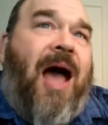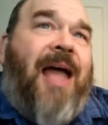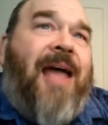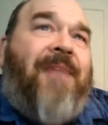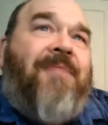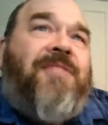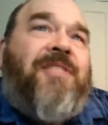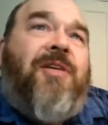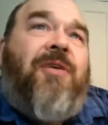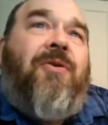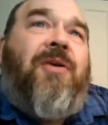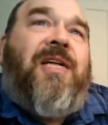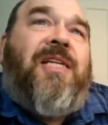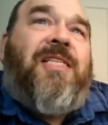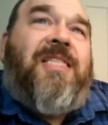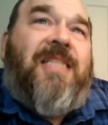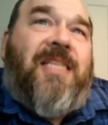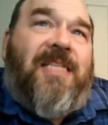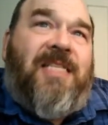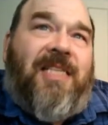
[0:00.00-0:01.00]
I have so
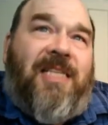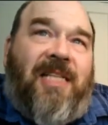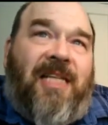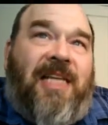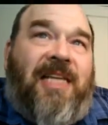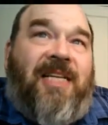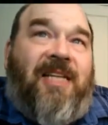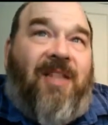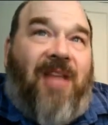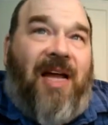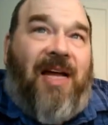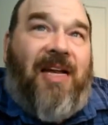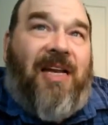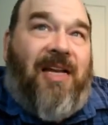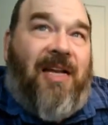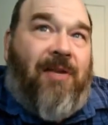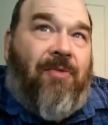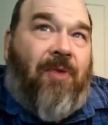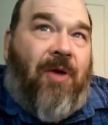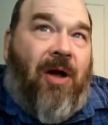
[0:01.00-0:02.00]
consistently
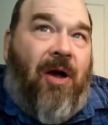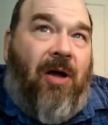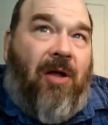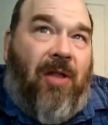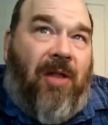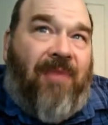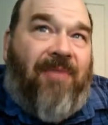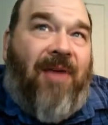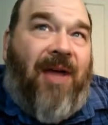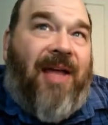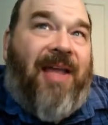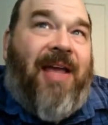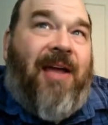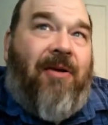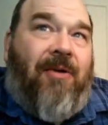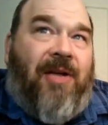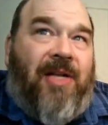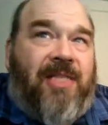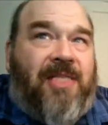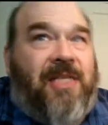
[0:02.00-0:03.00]
delighted in recalling
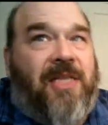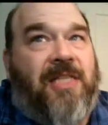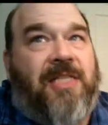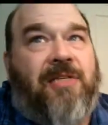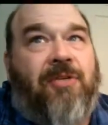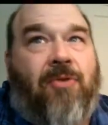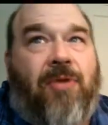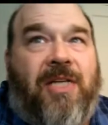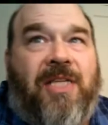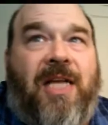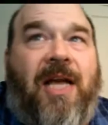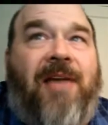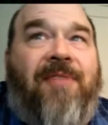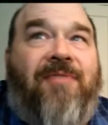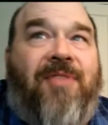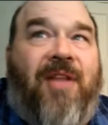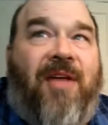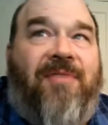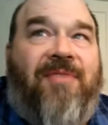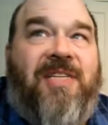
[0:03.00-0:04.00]
vicariously stories I
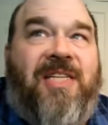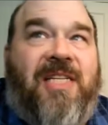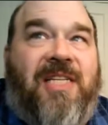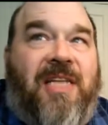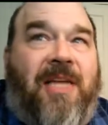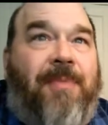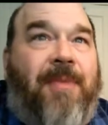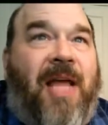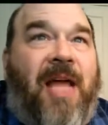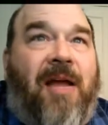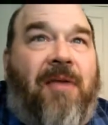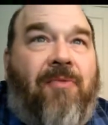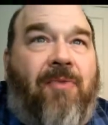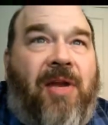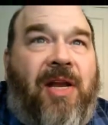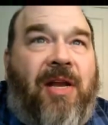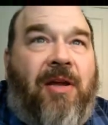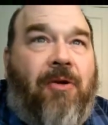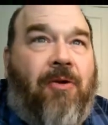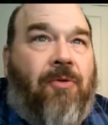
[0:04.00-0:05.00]
have loved since I began
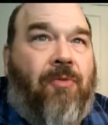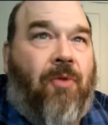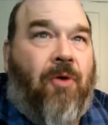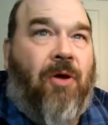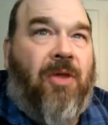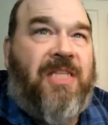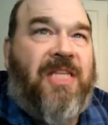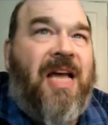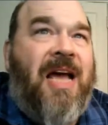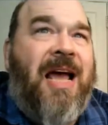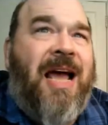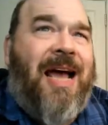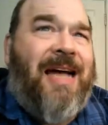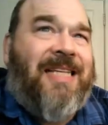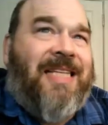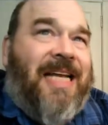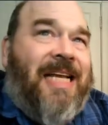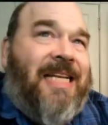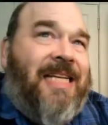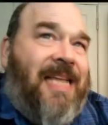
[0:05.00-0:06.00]
reading her works
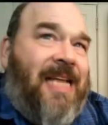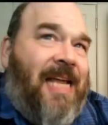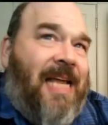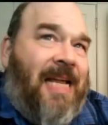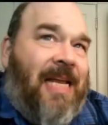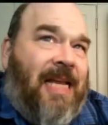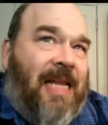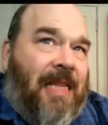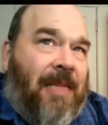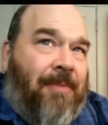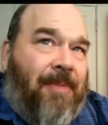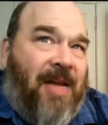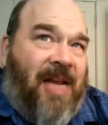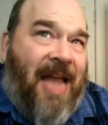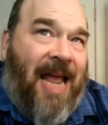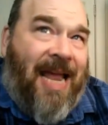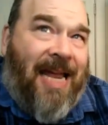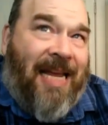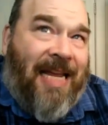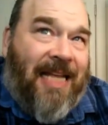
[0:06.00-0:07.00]
as a teen in the
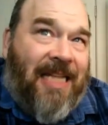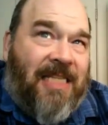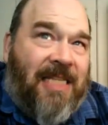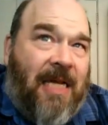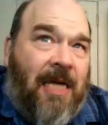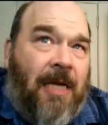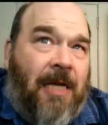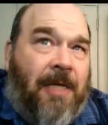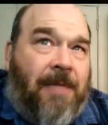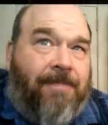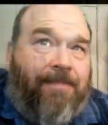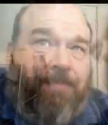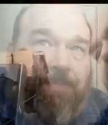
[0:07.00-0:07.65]
mid-'80s.